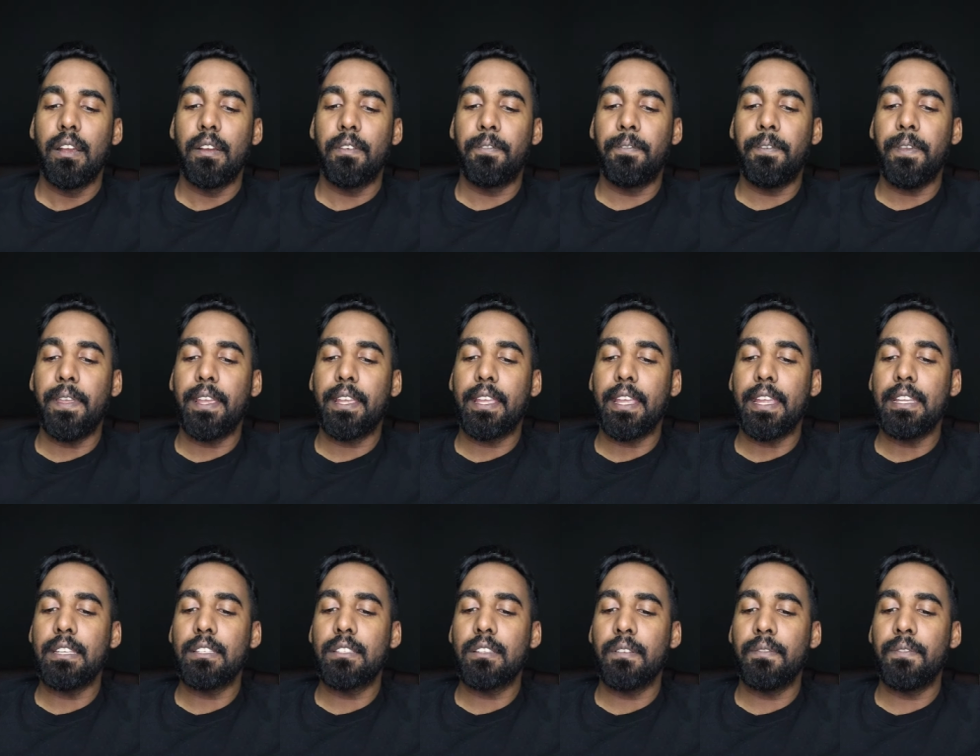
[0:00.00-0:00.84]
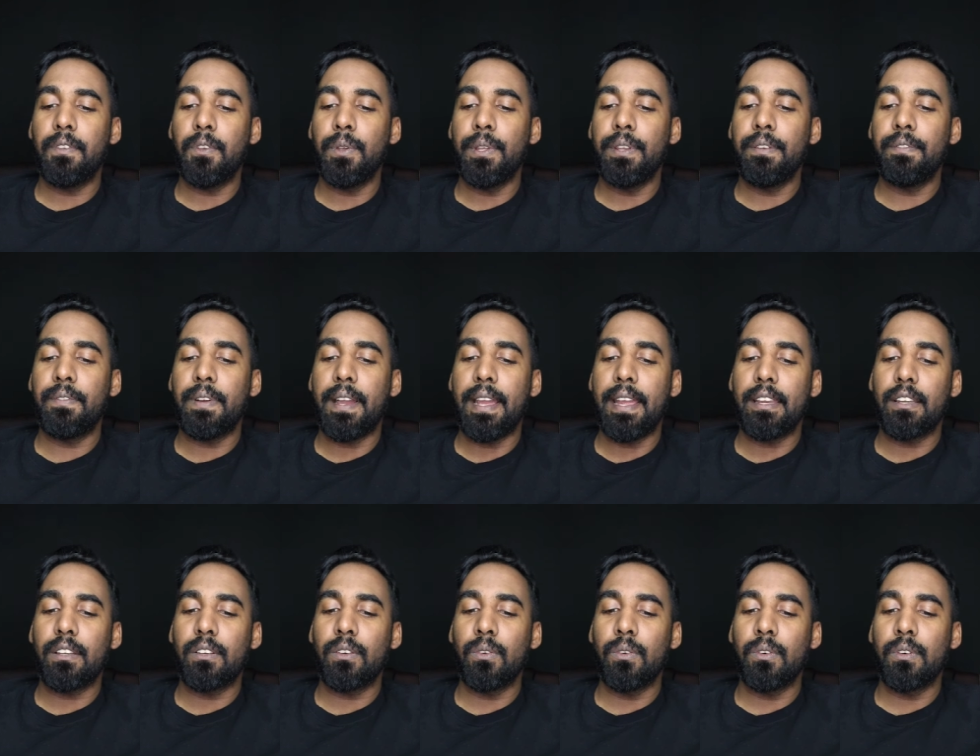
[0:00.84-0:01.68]
A fake interview
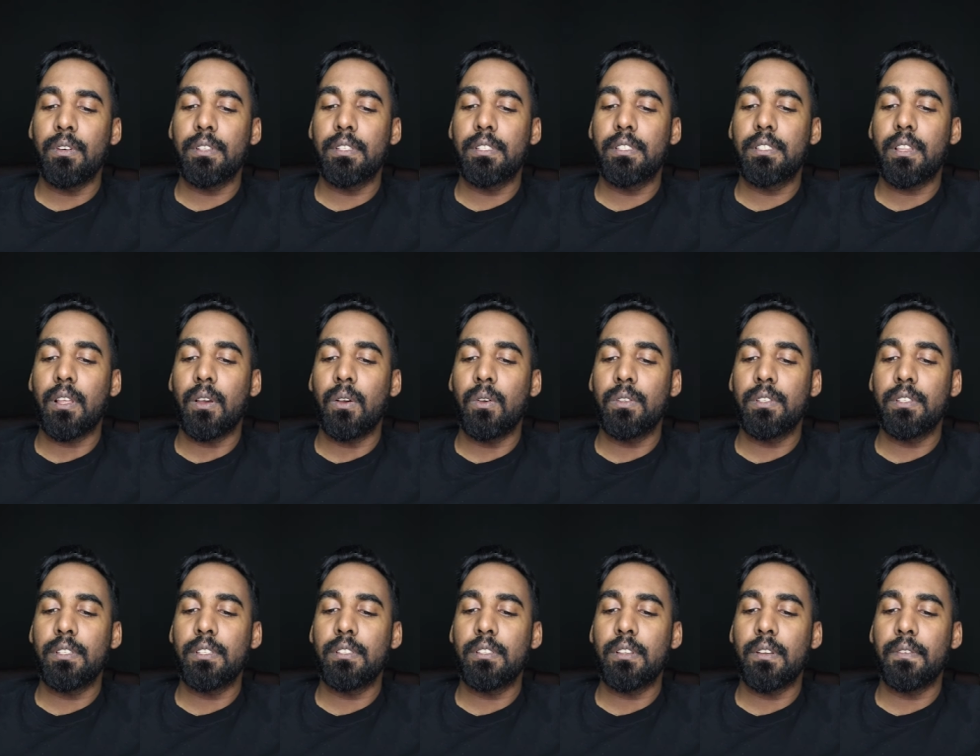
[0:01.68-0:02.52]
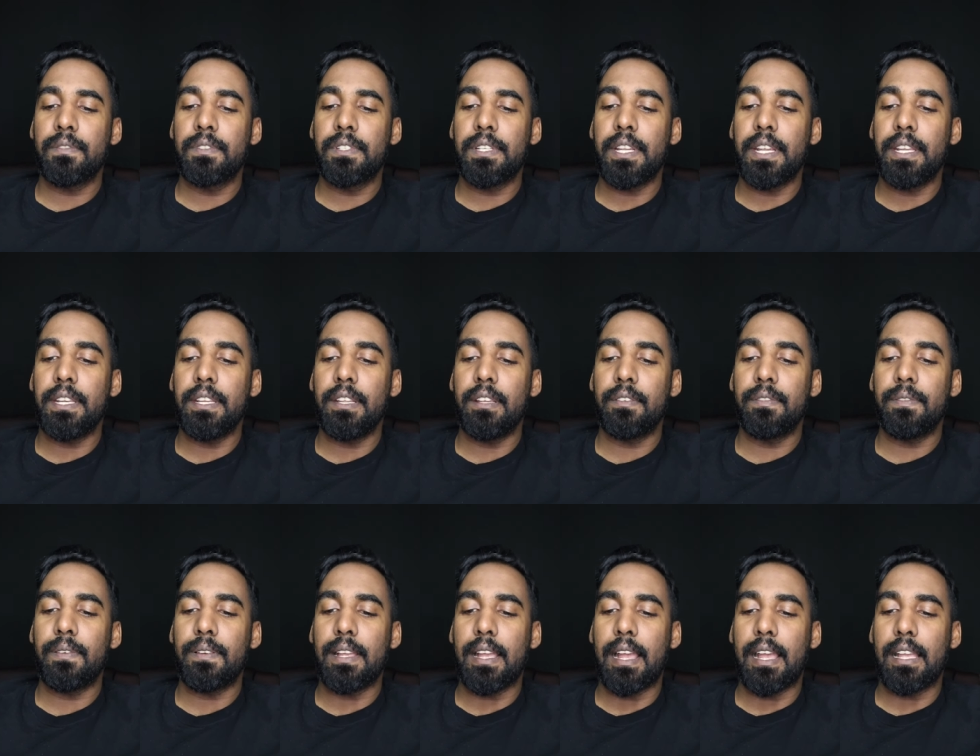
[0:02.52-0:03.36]
invite lures thousands of
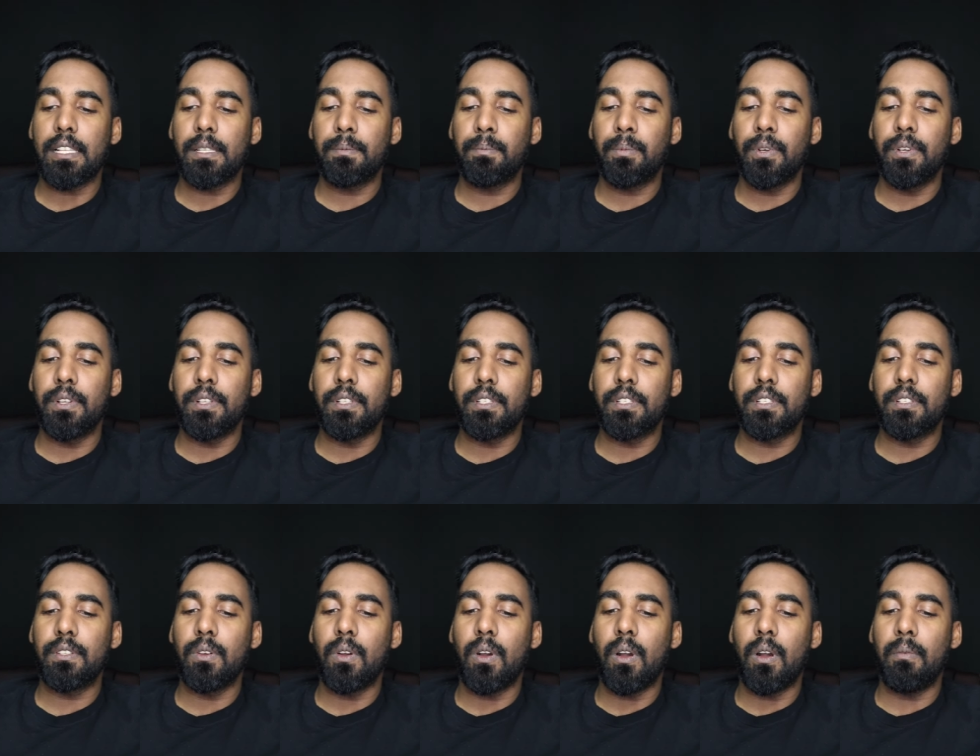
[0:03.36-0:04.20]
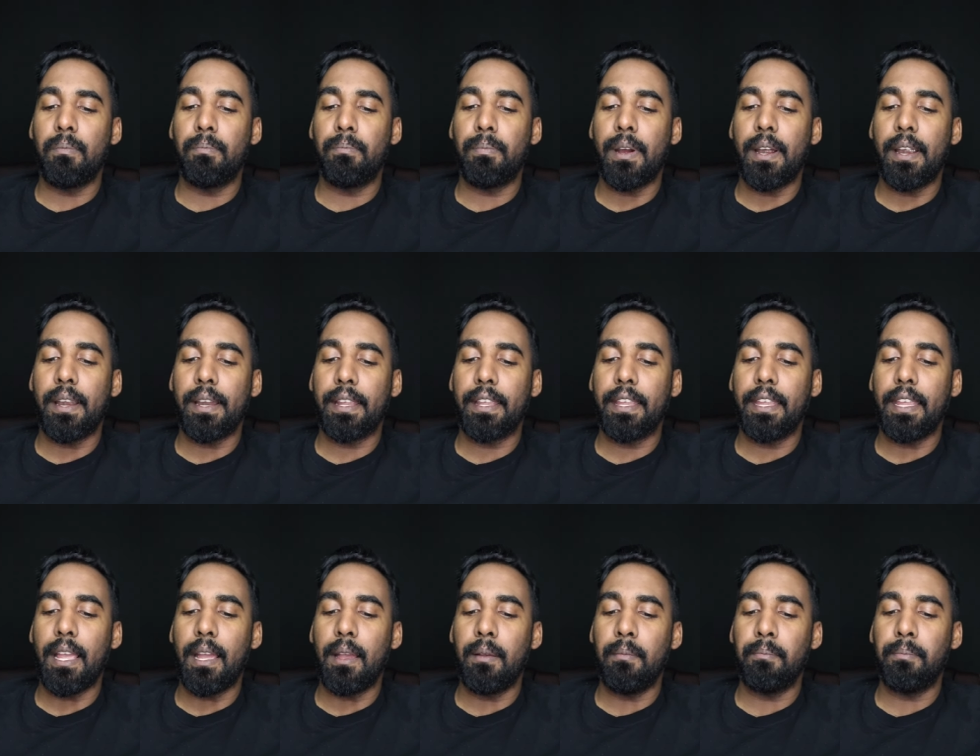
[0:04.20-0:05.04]
JDF aspirants to Up Park
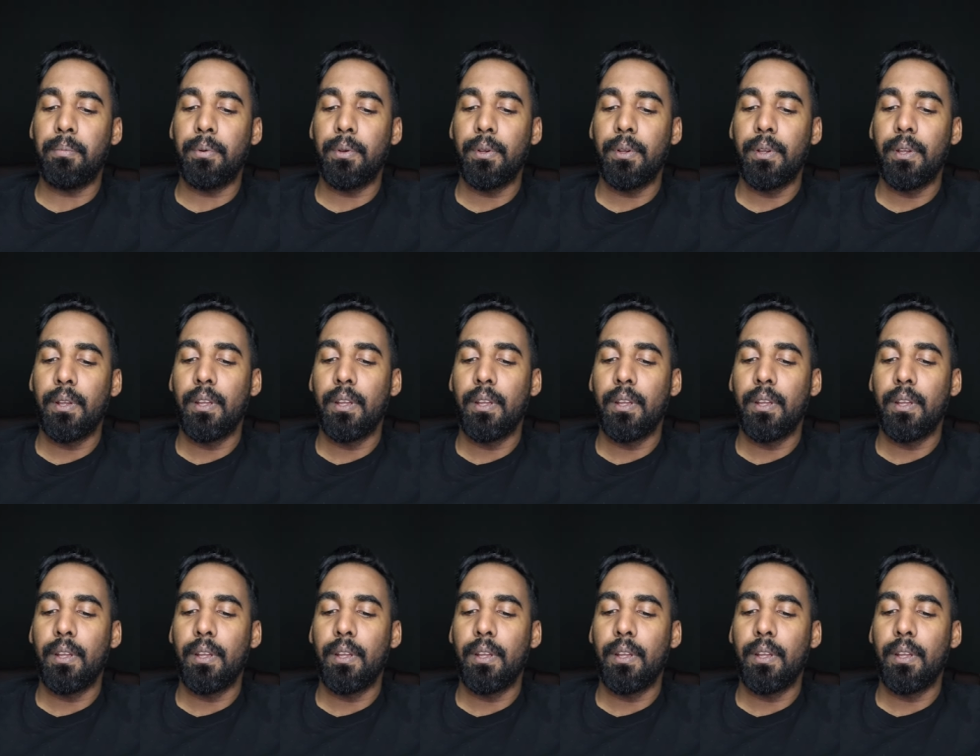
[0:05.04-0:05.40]
camp.